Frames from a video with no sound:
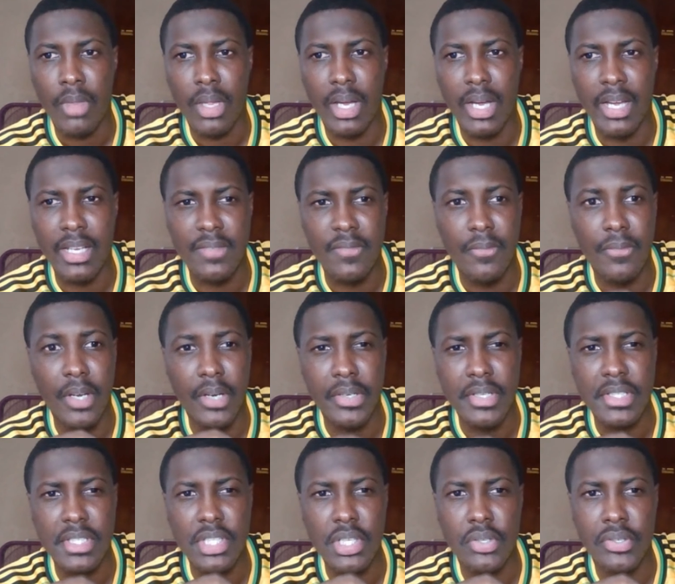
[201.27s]
and very
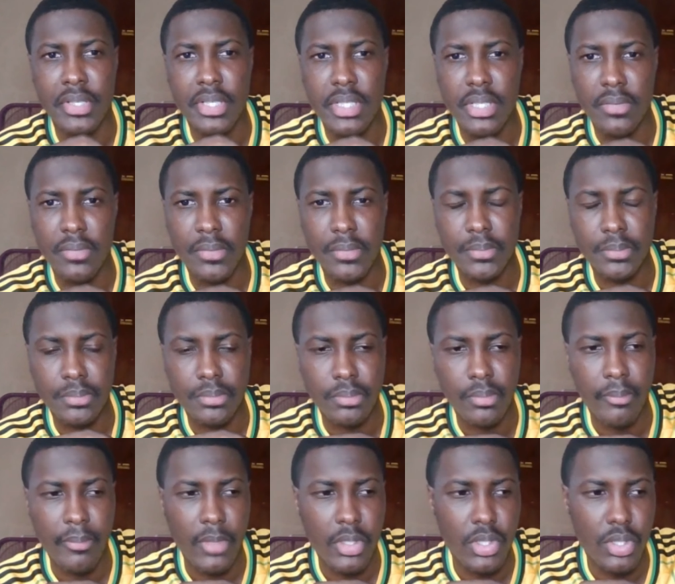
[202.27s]
secretive.
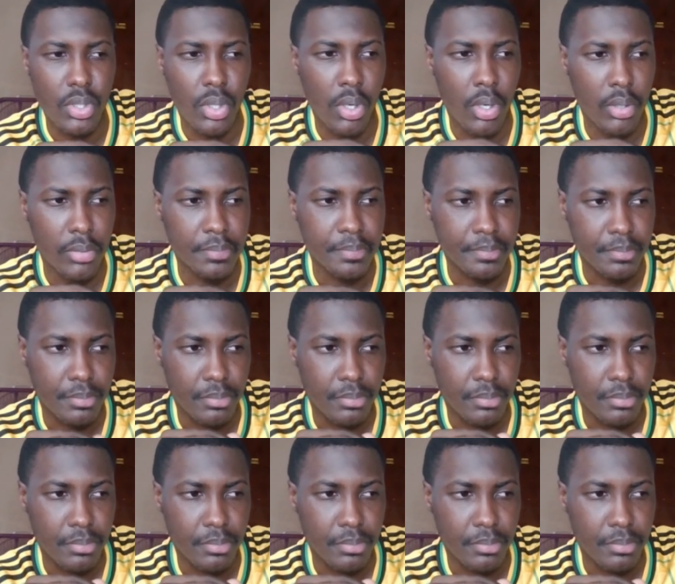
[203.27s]
So